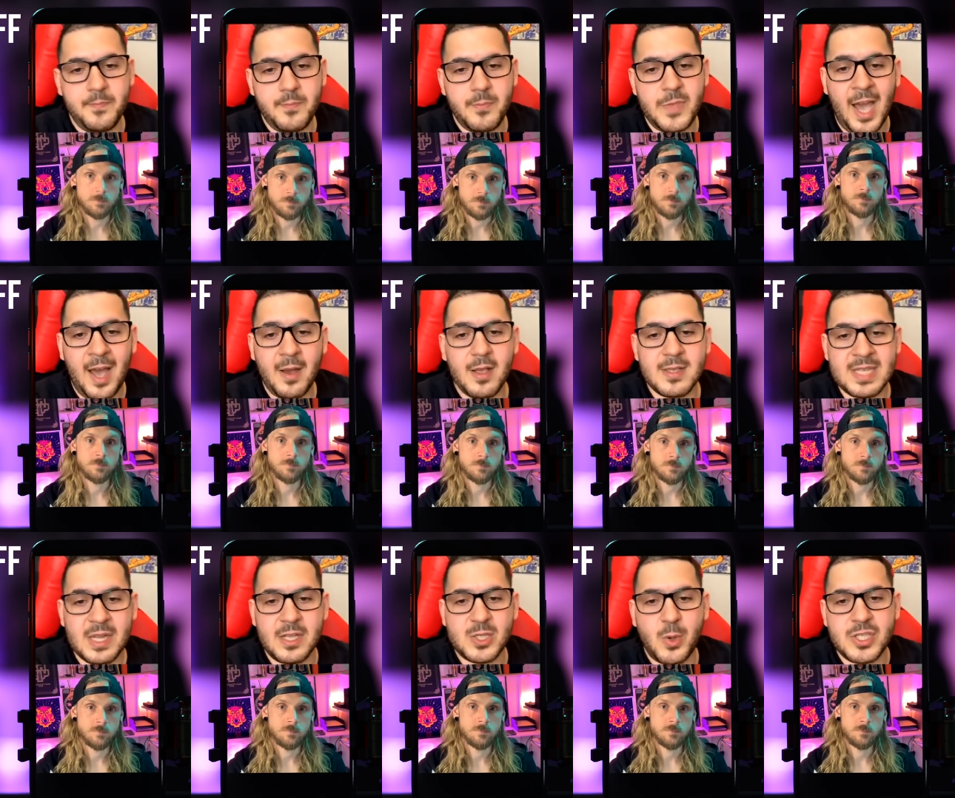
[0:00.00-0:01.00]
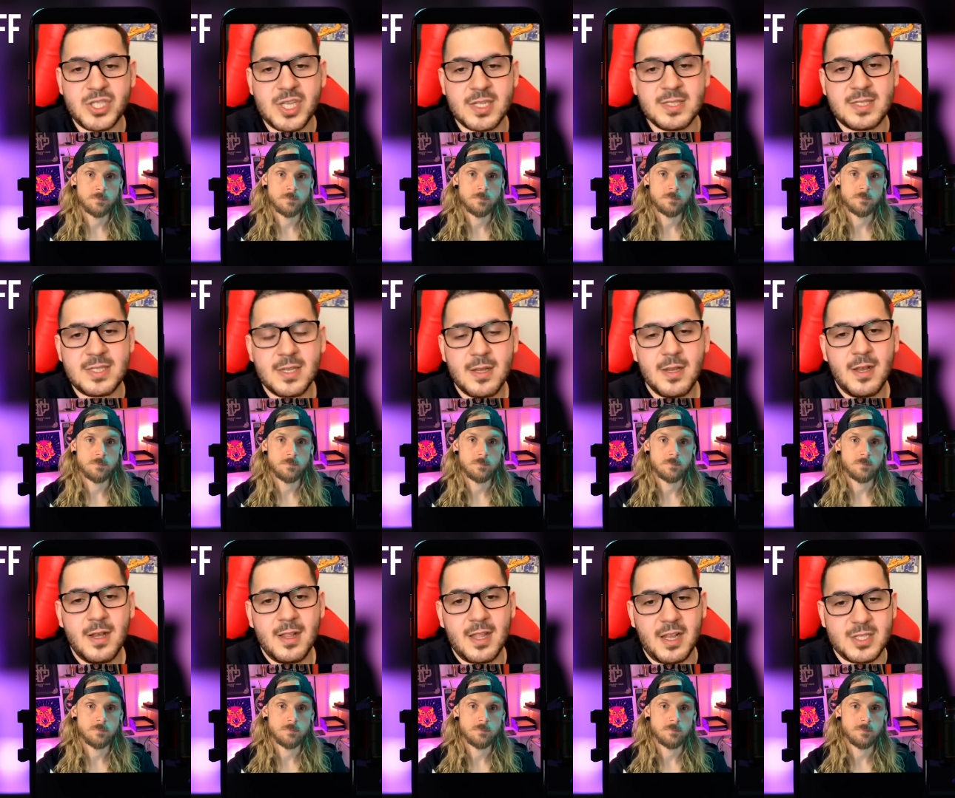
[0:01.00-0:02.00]
Speaker 1: yeah, send us questions.
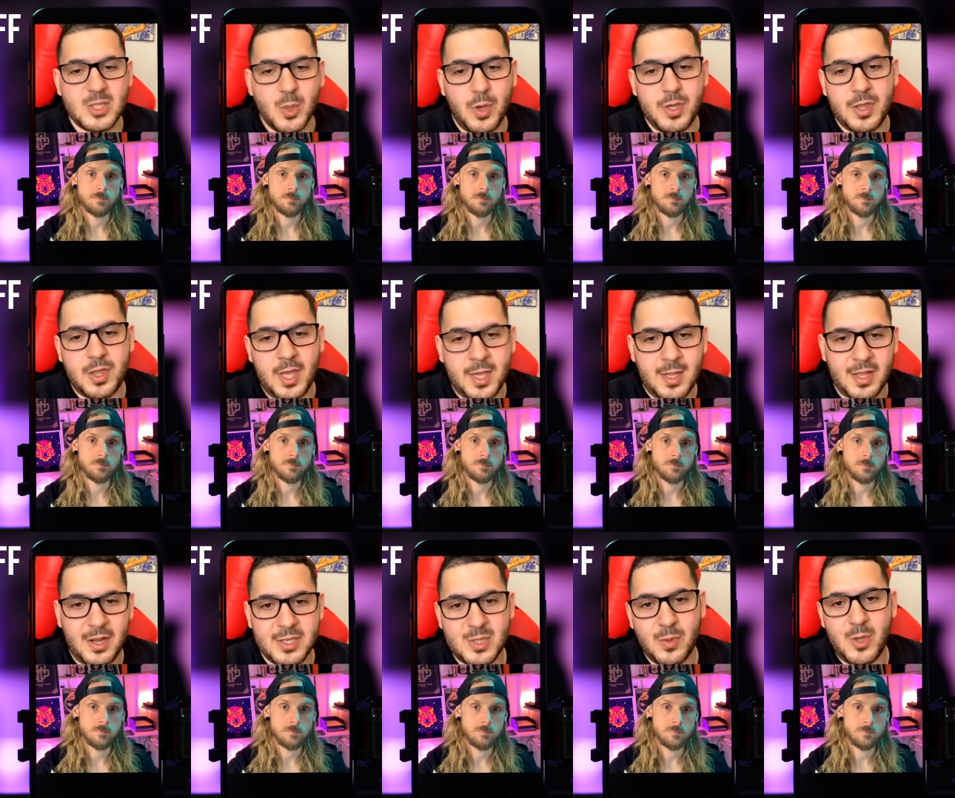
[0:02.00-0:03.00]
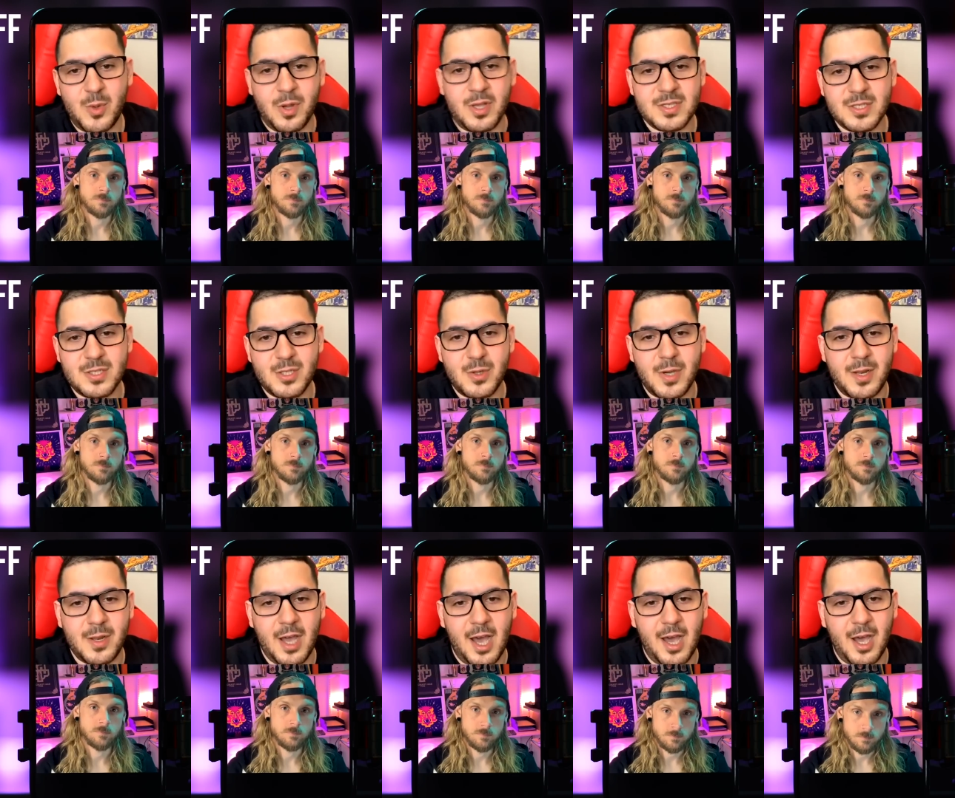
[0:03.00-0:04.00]
Let us know what you think. Let us know what you want us to do, and
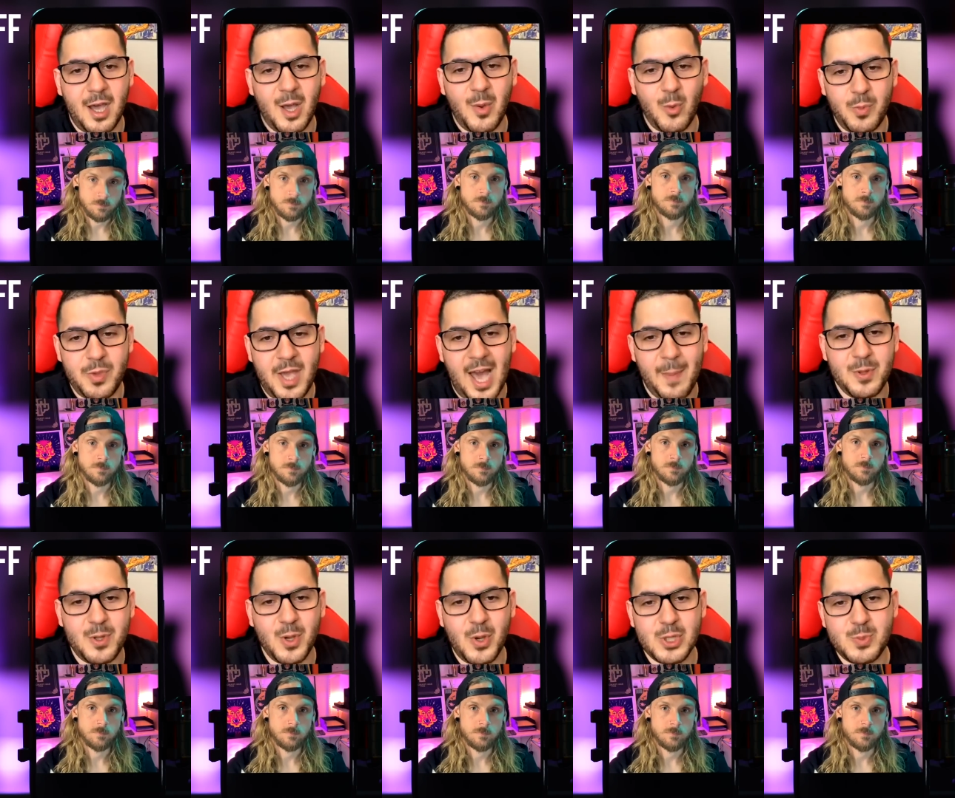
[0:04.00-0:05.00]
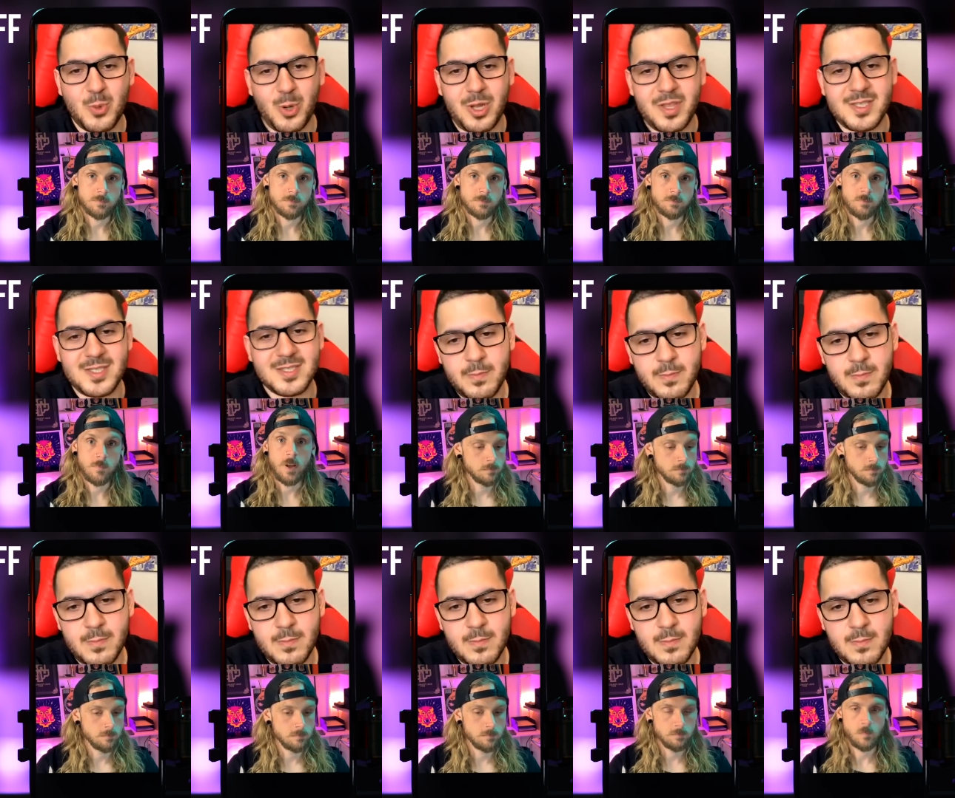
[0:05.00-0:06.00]
uh, we'll be happy to host more of these.
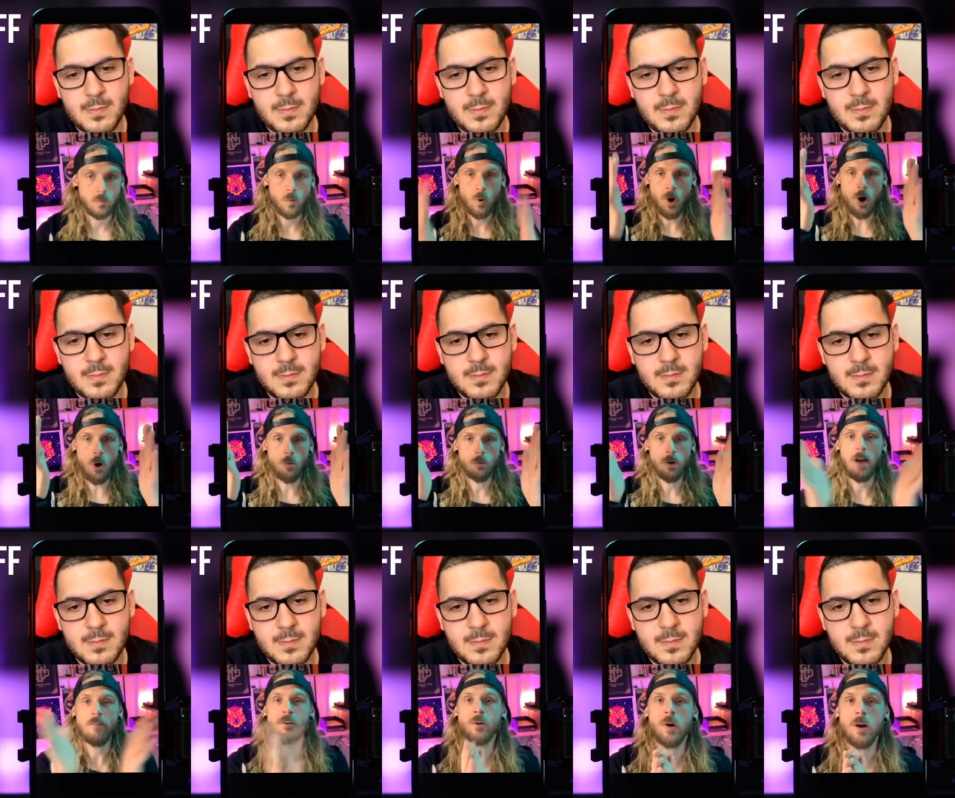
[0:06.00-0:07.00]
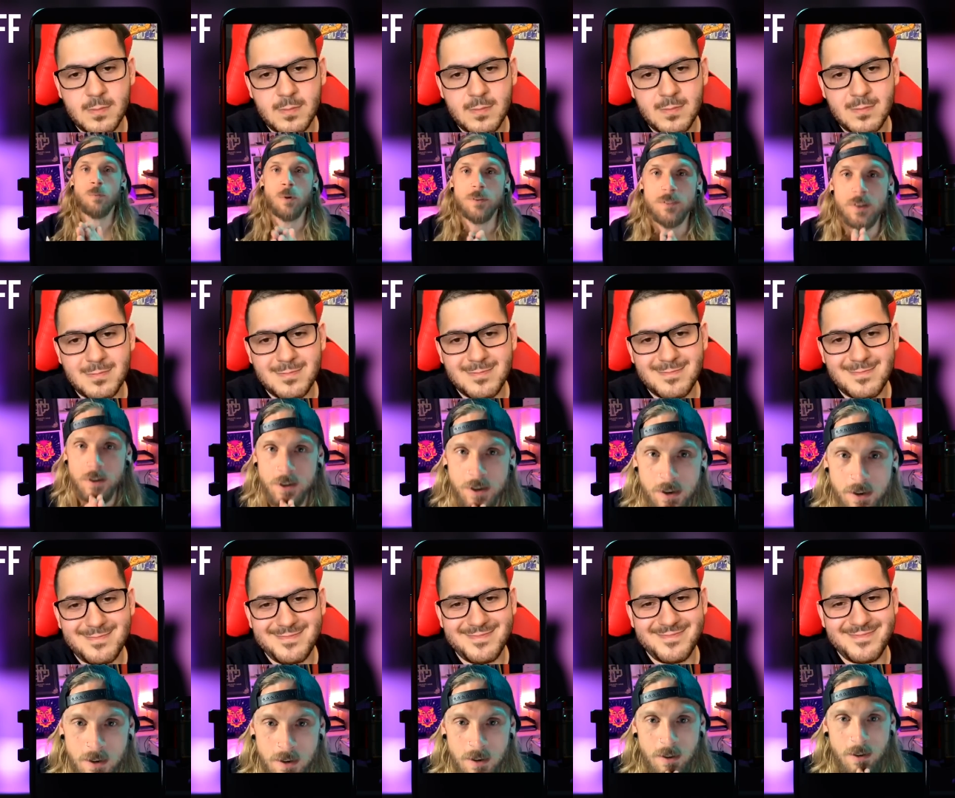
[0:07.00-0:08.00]
Have a great one. Take
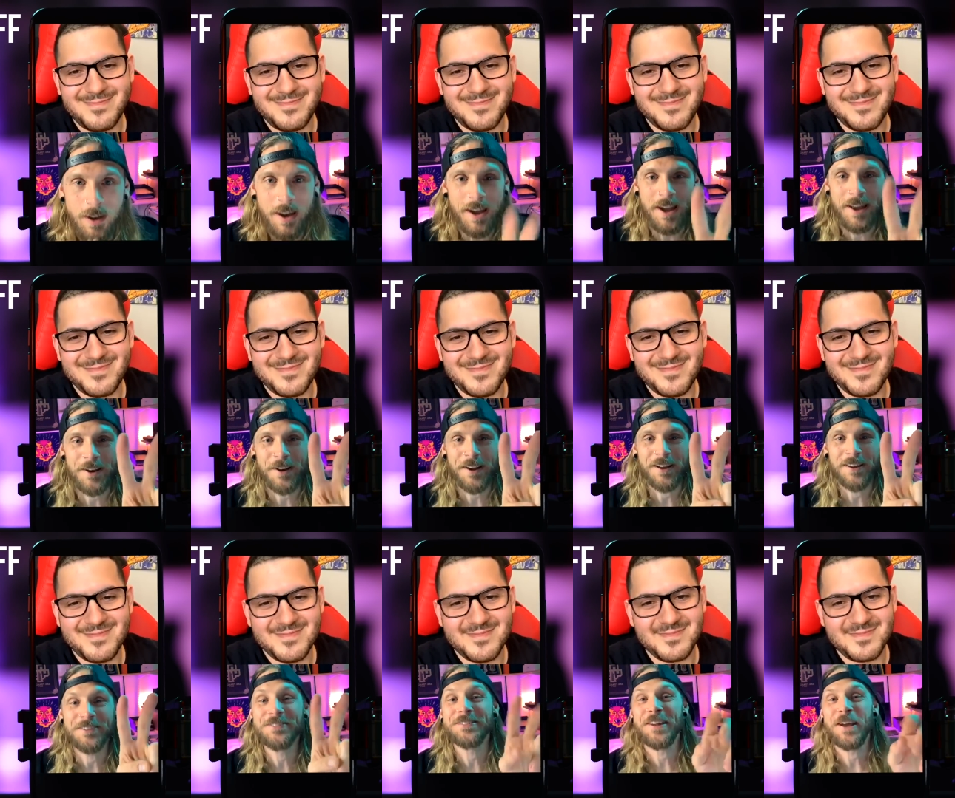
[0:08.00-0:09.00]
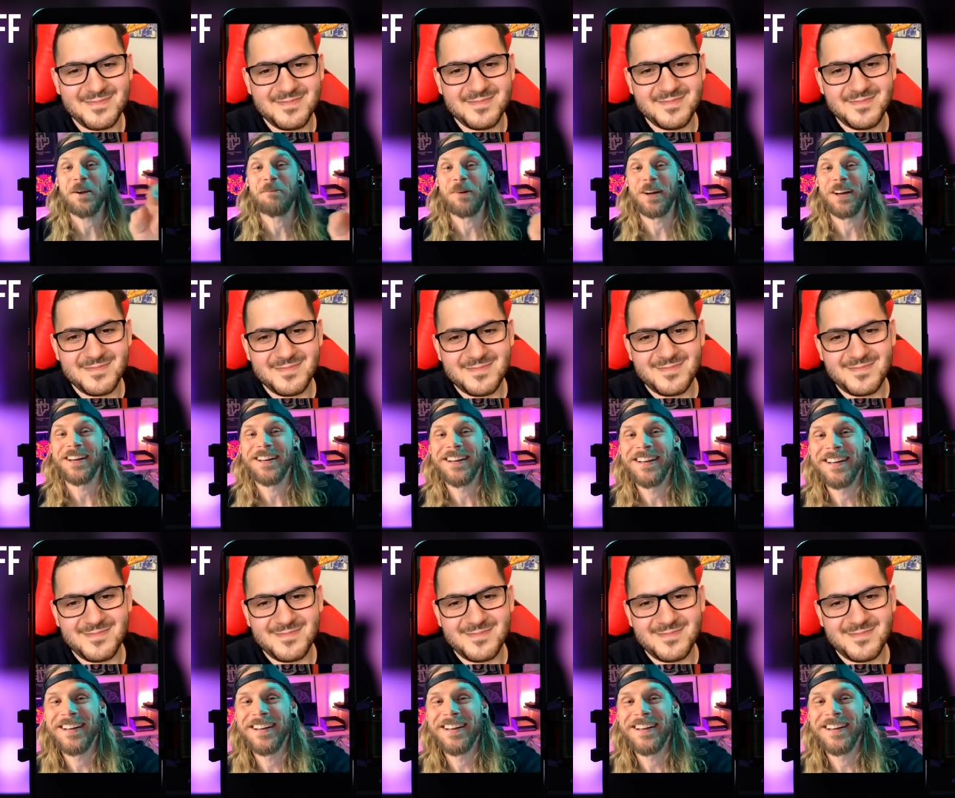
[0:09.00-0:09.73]
care and uh,
Speaker 2: stay epic.